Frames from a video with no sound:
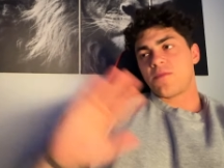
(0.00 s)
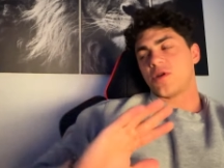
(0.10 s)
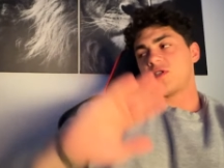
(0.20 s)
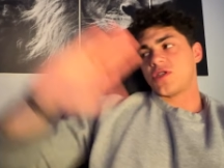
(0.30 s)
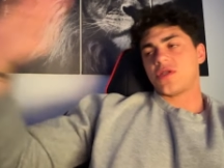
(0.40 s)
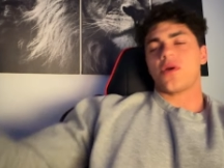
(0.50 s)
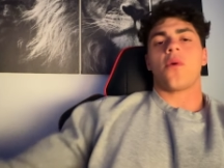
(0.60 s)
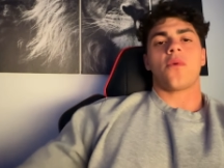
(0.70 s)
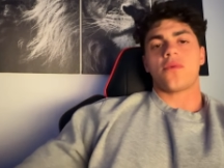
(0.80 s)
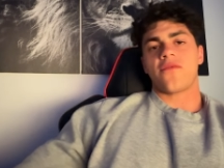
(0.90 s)
pushes the
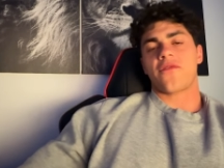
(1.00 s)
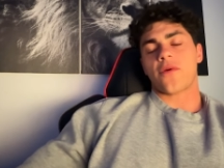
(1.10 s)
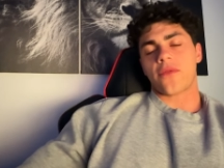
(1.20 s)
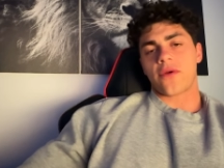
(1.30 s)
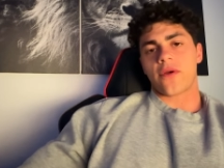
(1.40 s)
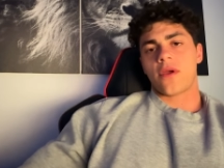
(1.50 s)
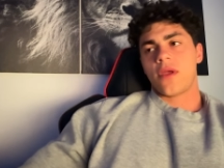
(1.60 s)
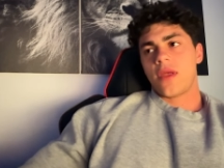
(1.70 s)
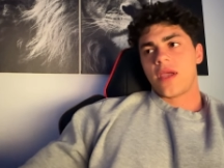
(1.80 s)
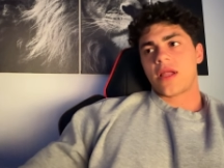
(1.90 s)
goal further
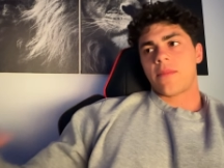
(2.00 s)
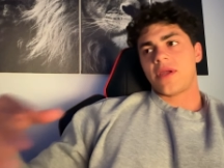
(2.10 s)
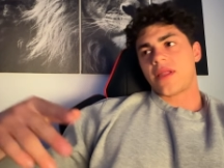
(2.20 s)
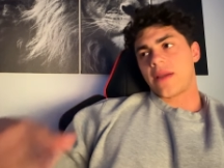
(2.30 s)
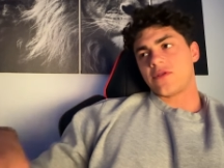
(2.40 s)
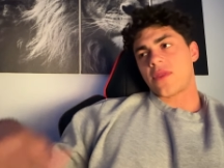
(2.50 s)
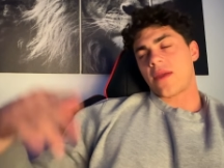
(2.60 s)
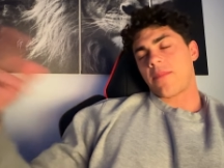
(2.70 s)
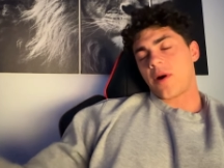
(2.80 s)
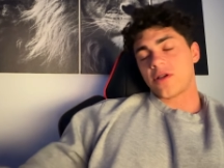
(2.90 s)
and how many times you
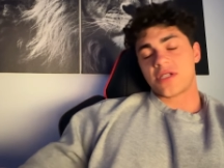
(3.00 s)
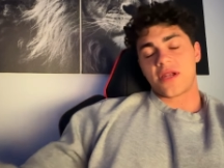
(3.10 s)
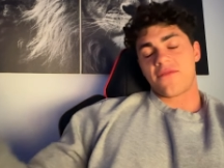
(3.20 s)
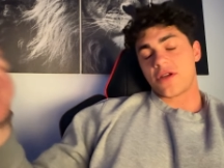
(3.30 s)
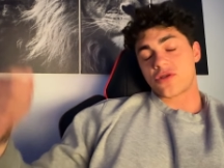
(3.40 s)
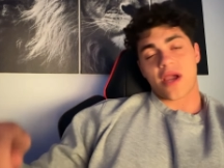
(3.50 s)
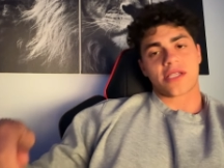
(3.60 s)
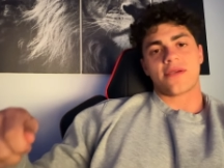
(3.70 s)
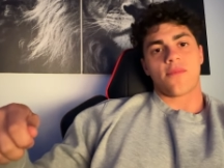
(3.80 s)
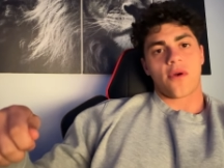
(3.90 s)
think positive, it
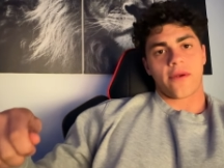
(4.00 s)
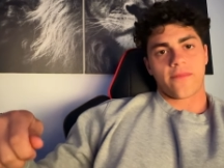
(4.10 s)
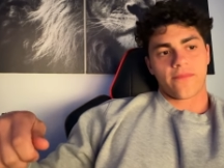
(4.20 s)
attracts it more.